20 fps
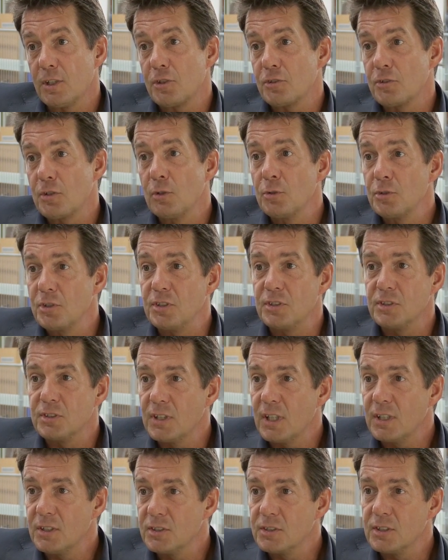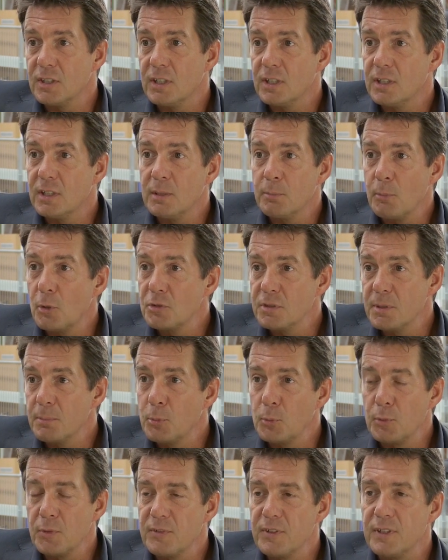solutions. Yeah. That's the most
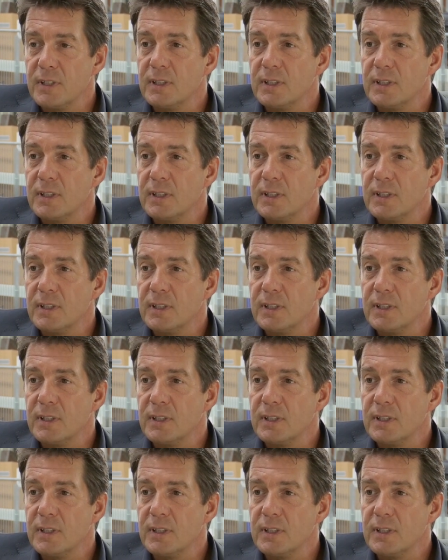important thing.